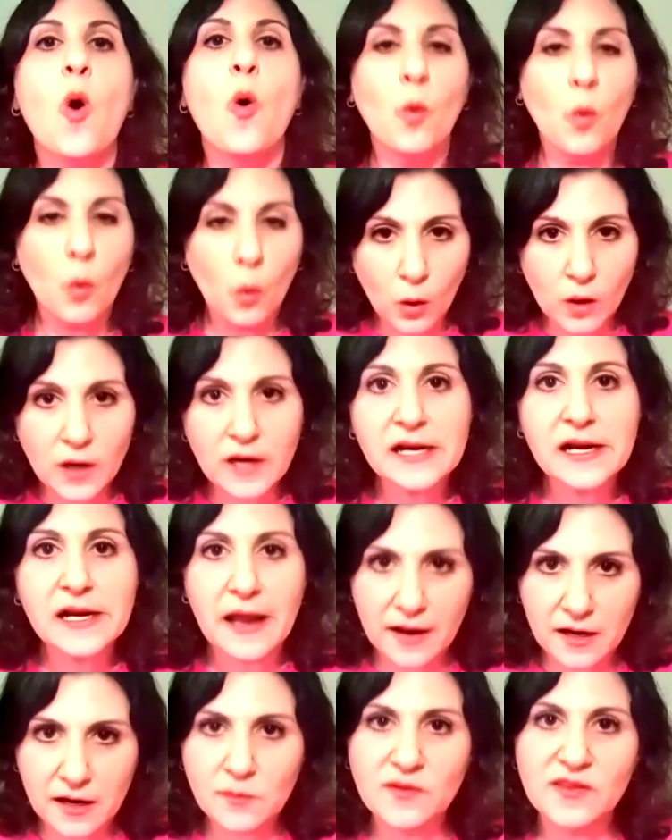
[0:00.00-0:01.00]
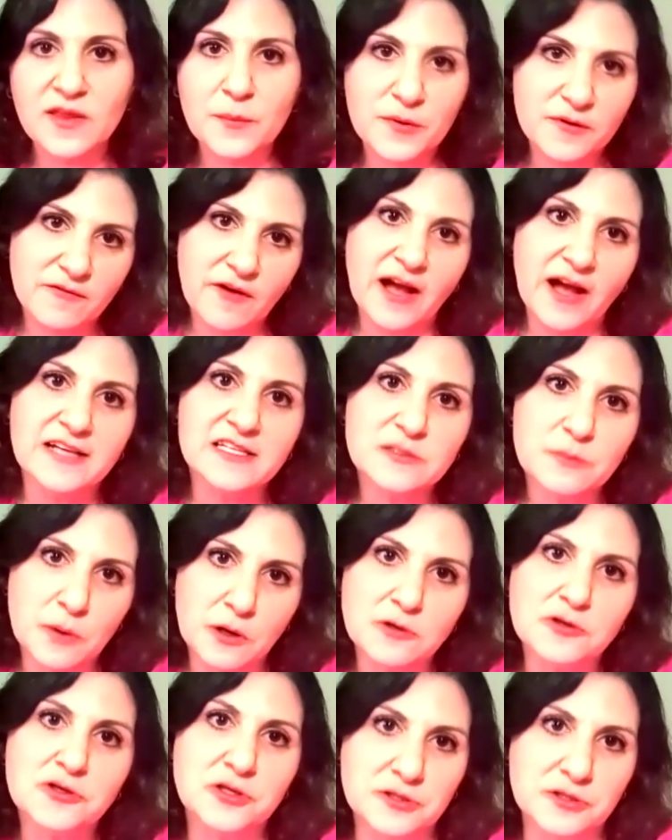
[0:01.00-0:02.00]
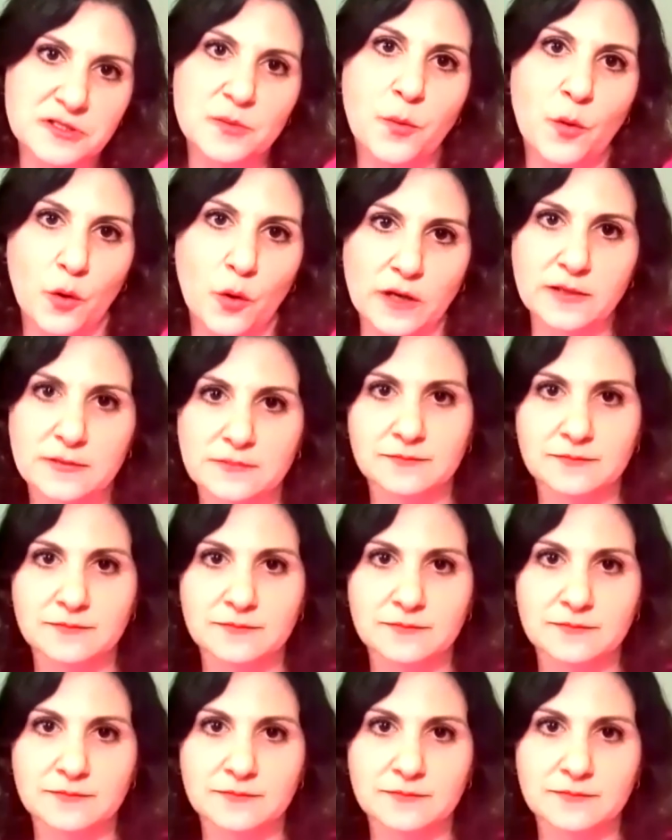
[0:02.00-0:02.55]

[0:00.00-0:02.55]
or an animal that provides emotional support.